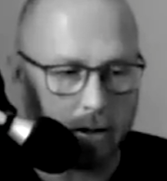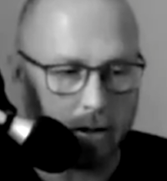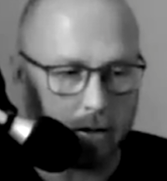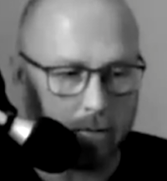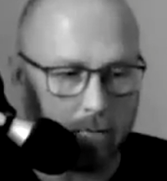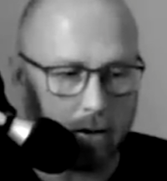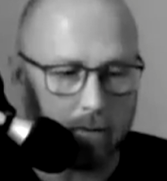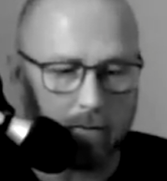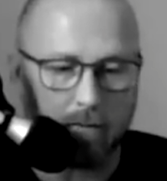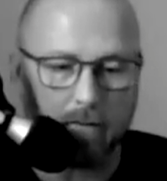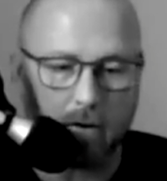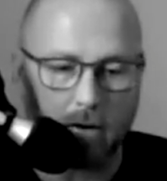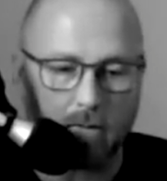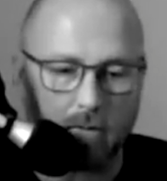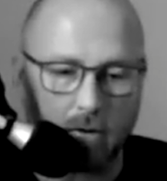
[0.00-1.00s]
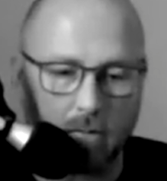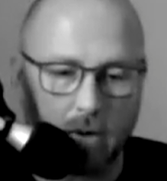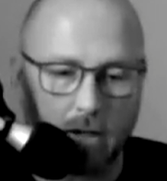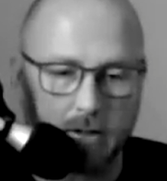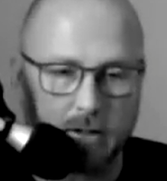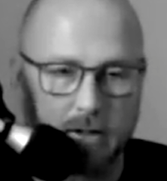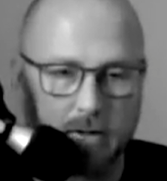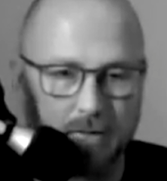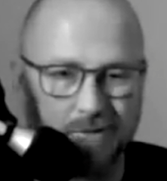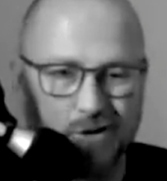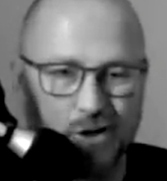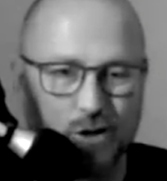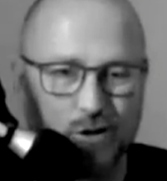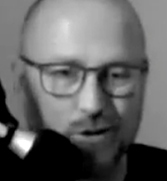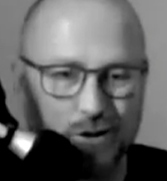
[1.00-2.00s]
We have a very robust
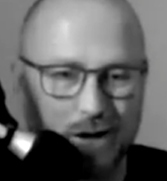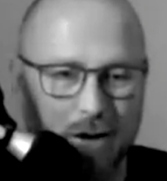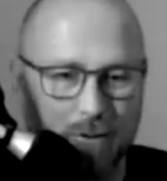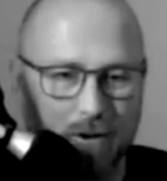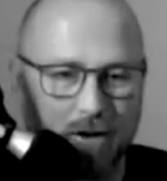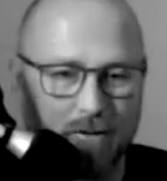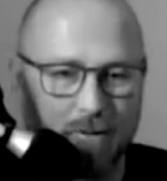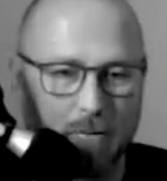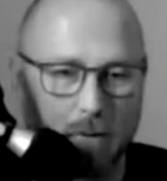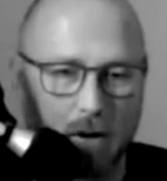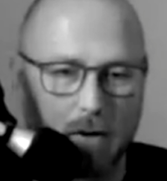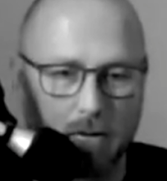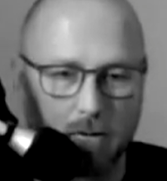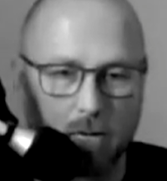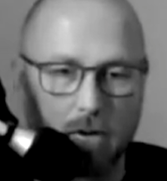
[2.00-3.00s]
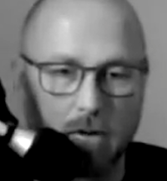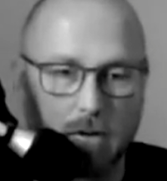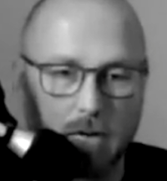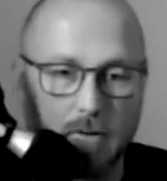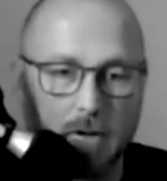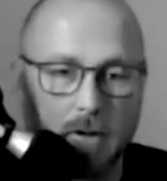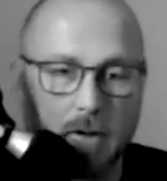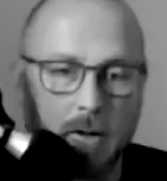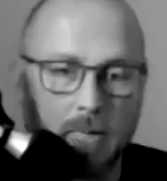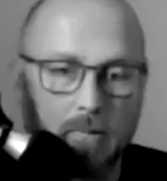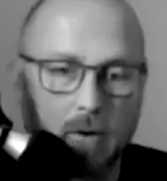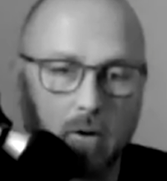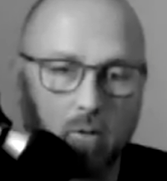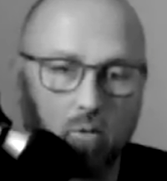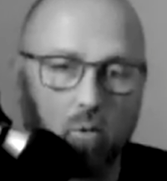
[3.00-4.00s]
deal network from around the world.
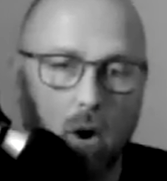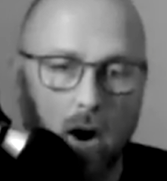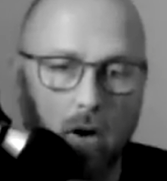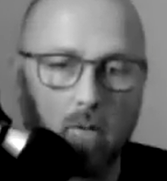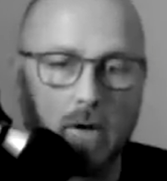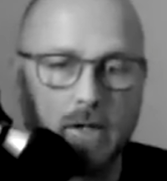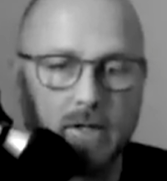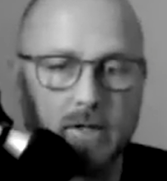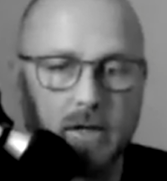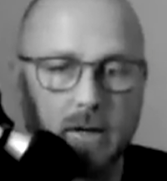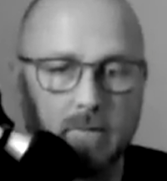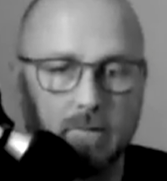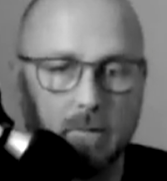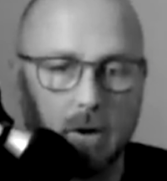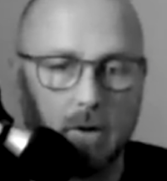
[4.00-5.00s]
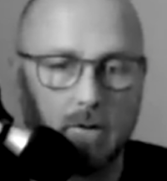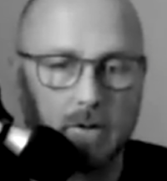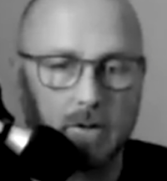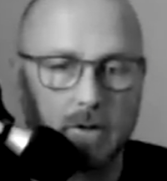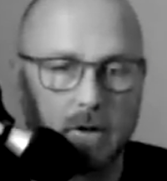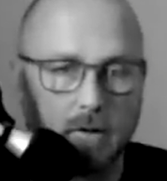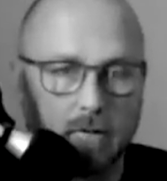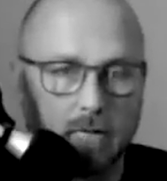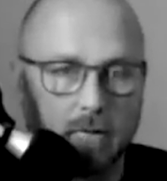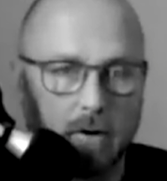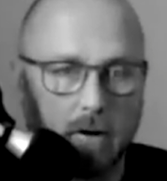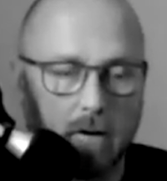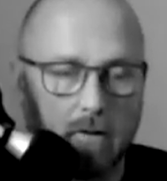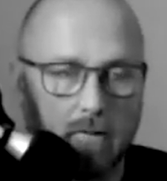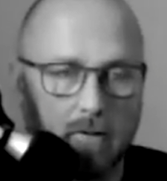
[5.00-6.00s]
Where we see most of
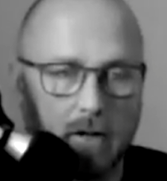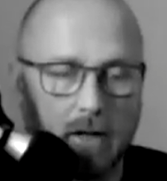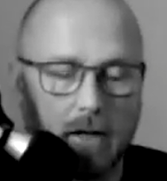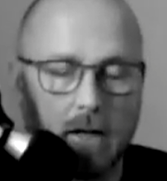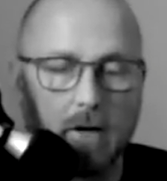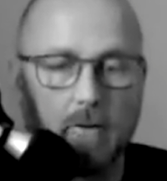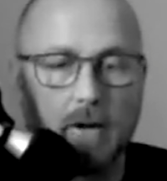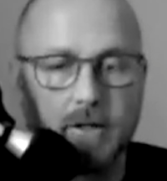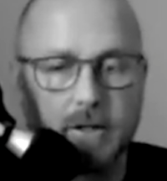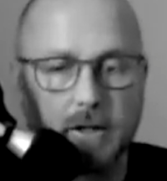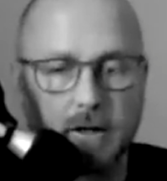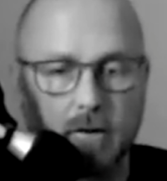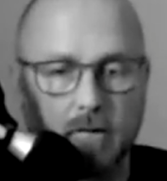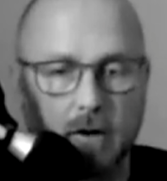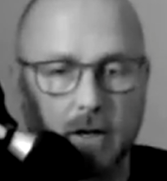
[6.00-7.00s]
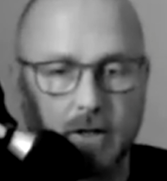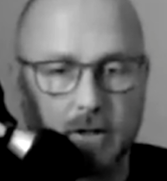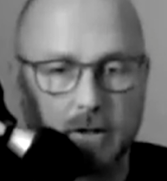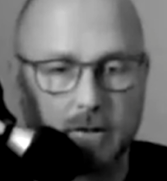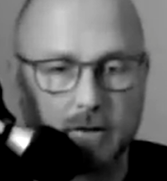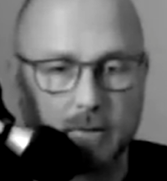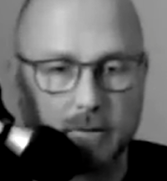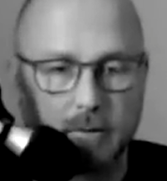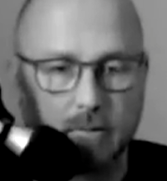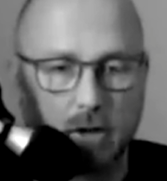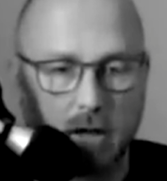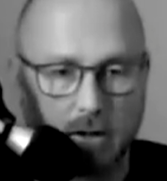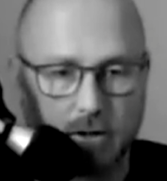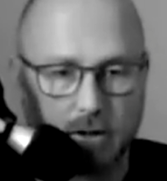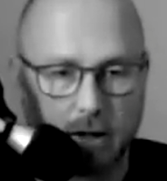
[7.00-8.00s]
the interesting innovation in terms of
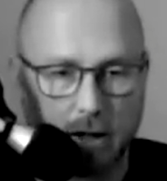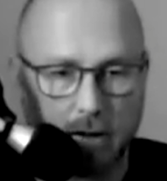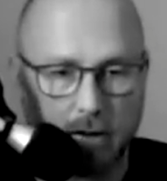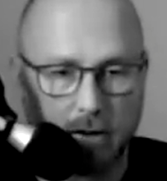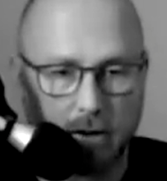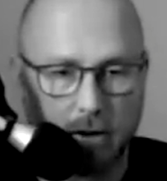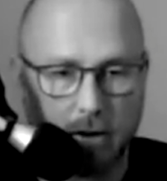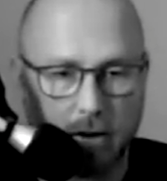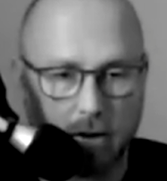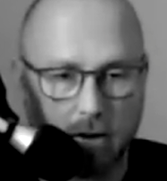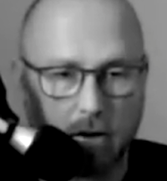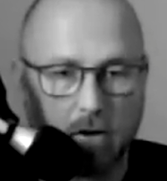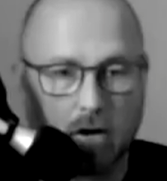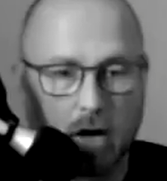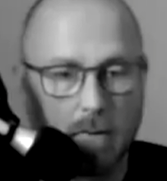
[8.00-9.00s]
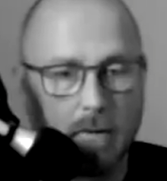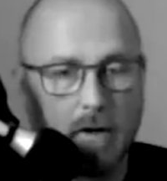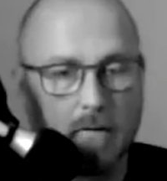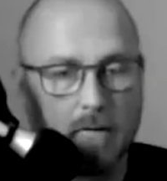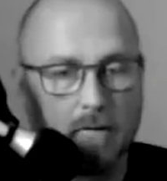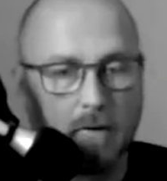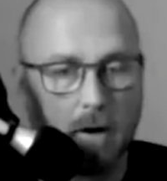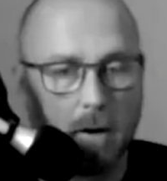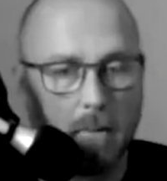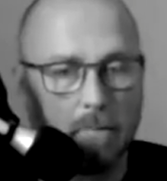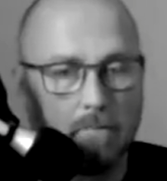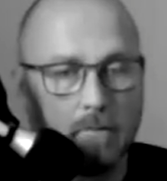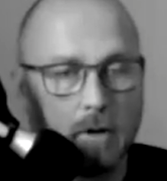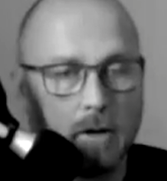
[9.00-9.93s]
blockchain are coming from